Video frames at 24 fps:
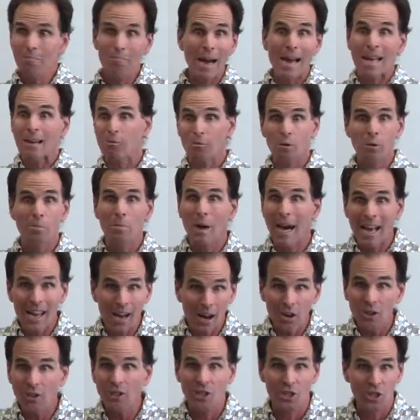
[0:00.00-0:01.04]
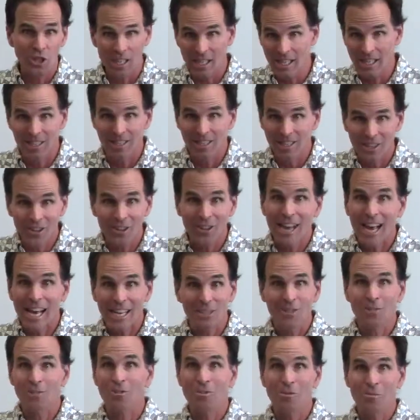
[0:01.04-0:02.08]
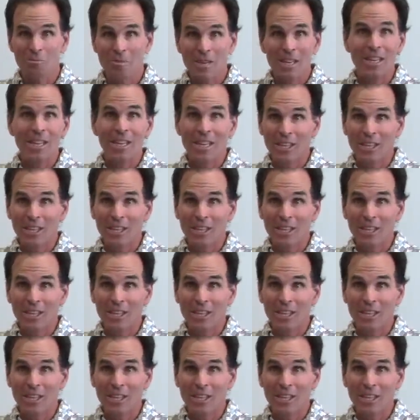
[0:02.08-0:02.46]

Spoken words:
microbiology classroom